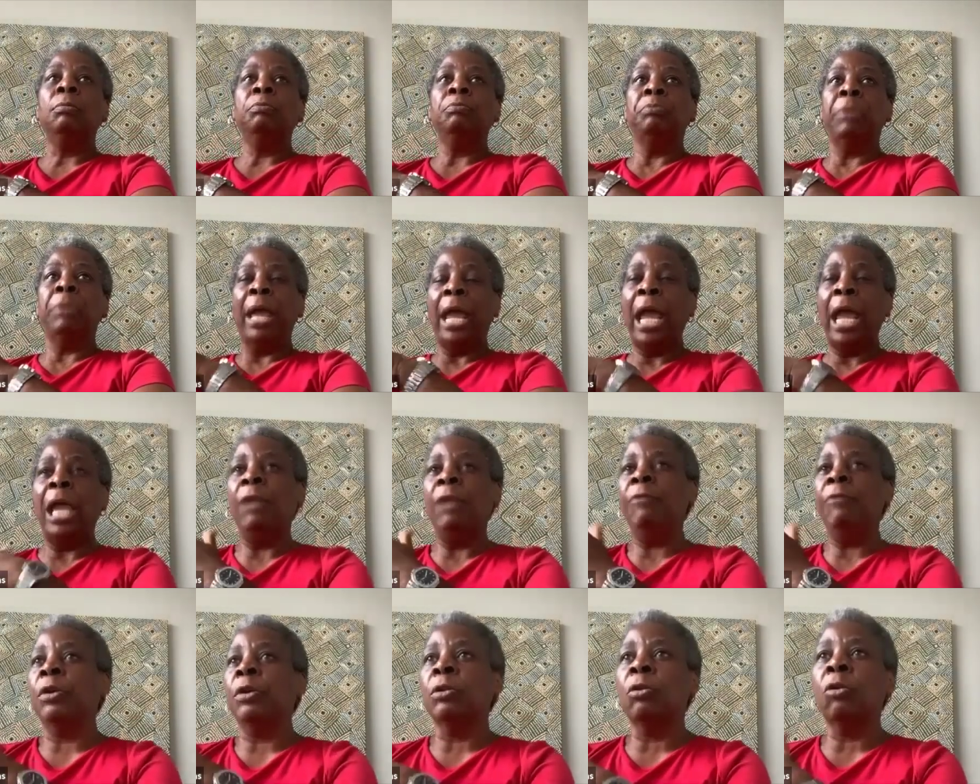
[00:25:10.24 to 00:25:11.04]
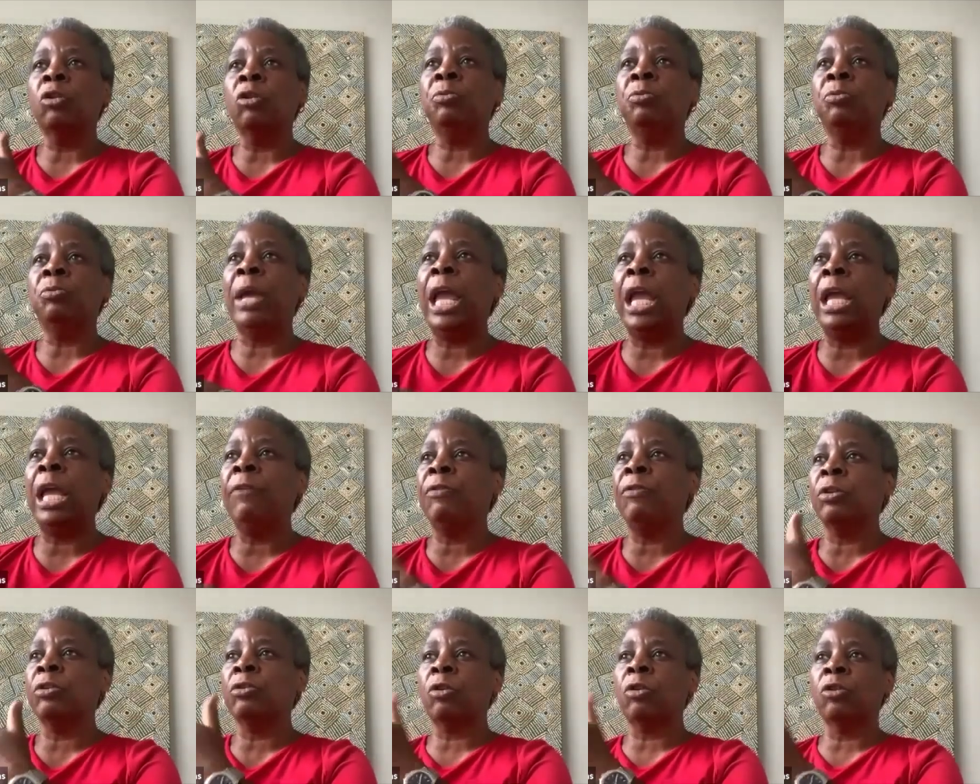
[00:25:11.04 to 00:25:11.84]
behavior, those
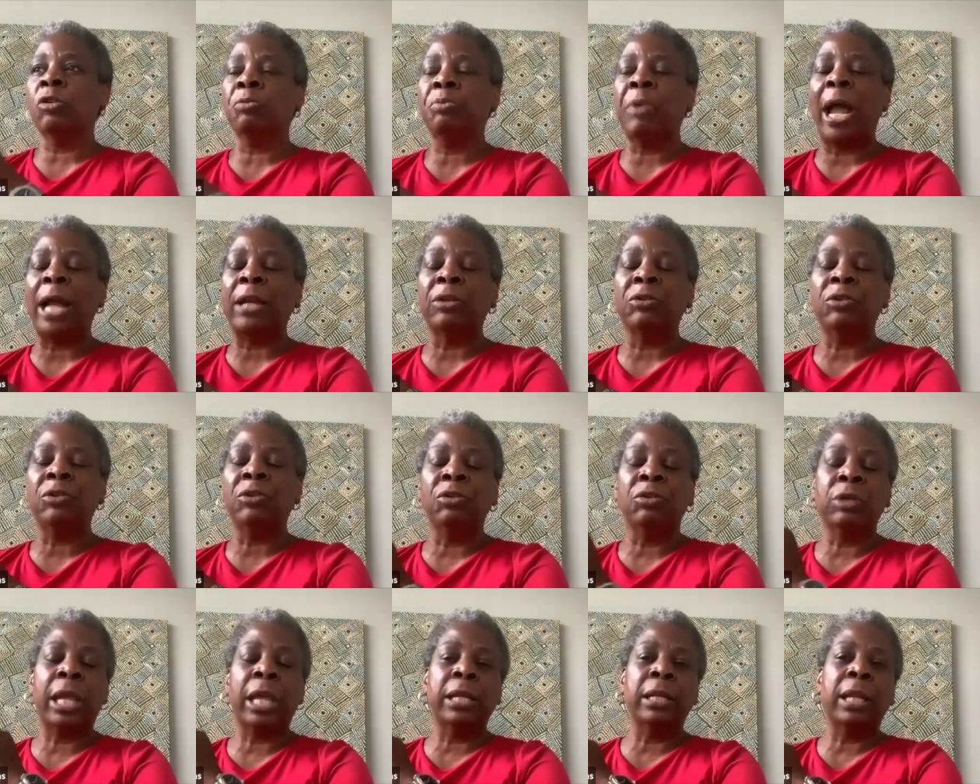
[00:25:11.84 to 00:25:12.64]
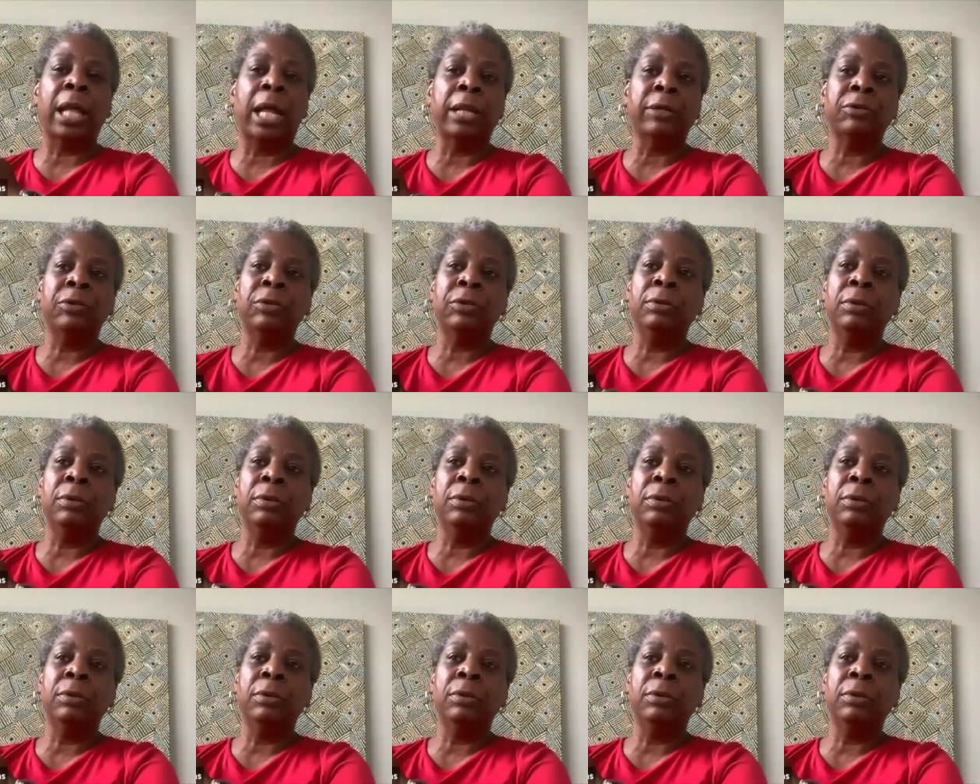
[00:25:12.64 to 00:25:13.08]
practices cannot